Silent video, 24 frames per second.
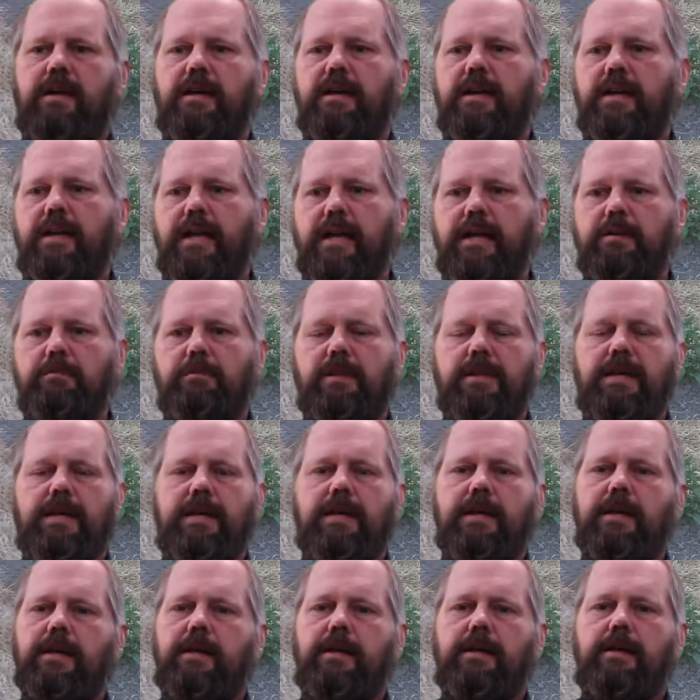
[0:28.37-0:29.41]

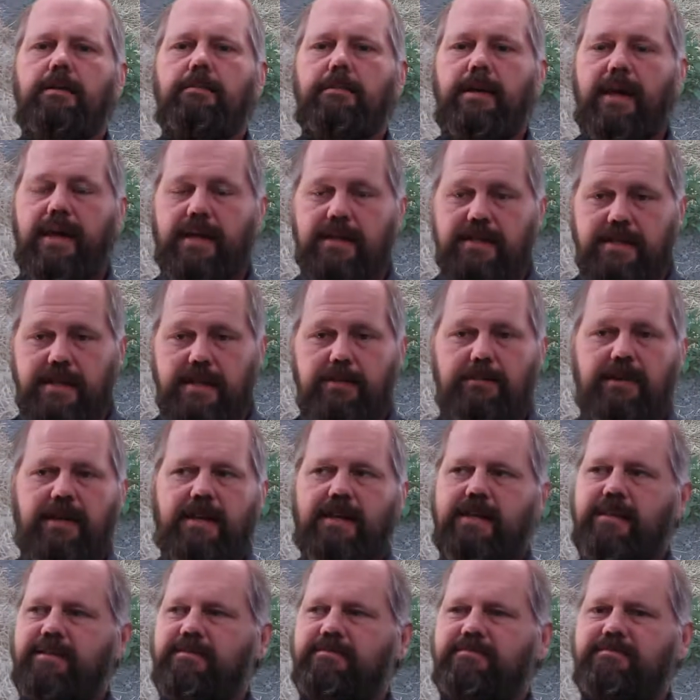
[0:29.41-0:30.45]
namely
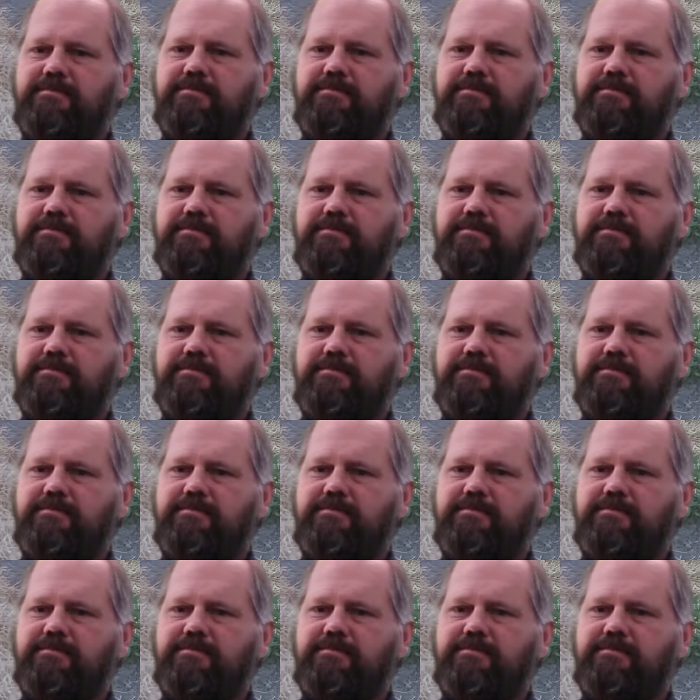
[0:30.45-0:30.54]
pandemic,